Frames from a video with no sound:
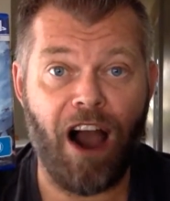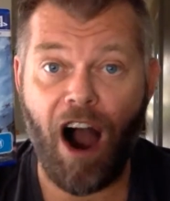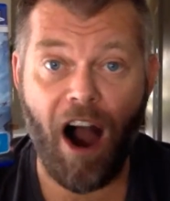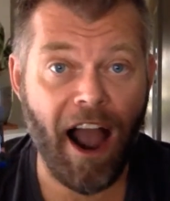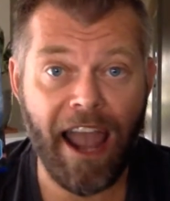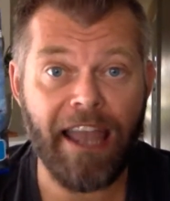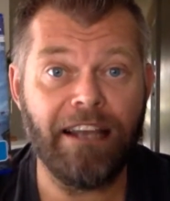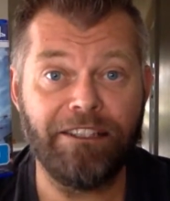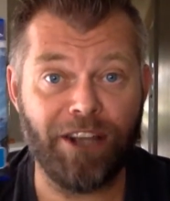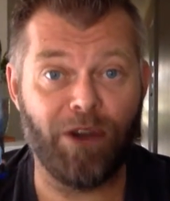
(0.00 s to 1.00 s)

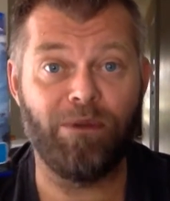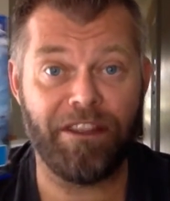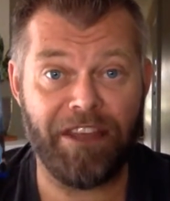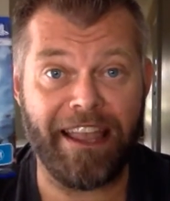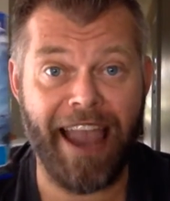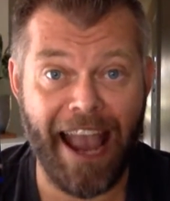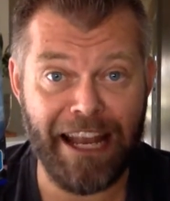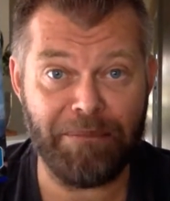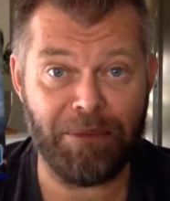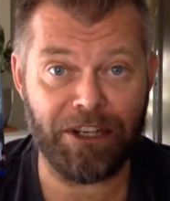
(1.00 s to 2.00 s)
I don't think
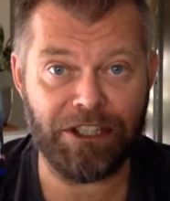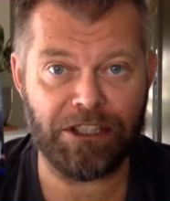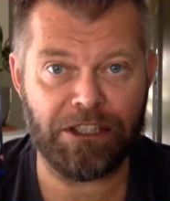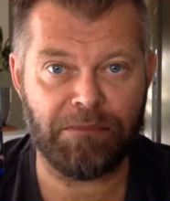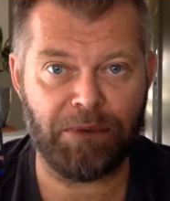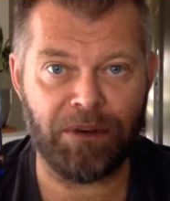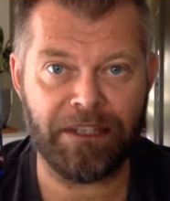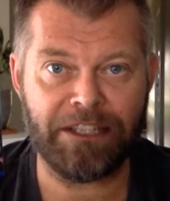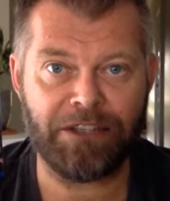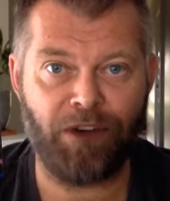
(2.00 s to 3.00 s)
anybody should support
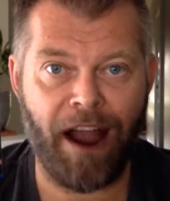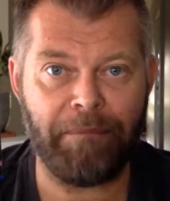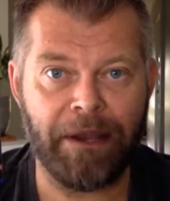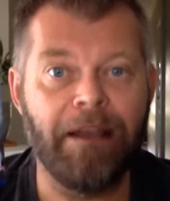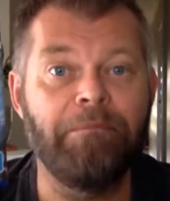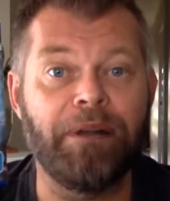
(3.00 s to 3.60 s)
this crap,